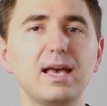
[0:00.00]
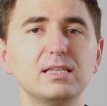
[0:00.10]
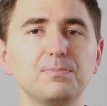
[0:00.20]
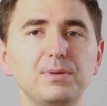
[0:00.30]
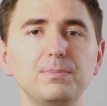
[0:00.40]

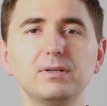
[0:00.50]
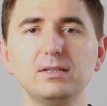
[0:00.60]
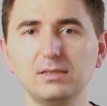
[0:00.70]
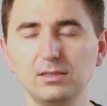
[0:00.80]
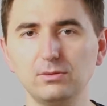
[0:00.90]
as people
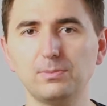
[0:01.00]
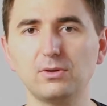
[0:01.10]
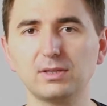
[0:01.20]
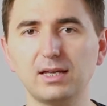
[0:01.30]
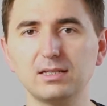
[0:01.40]
listen to
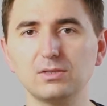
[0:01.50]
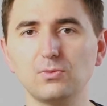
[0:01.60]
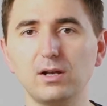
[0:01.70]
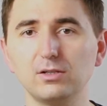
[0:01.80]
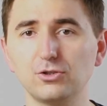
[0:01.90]
podcasts
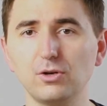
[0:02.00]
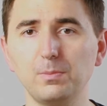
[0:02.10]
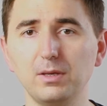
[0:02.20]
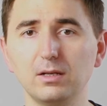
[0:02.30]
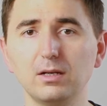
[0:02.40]
while
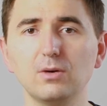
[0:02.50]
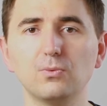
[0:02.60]
shopping,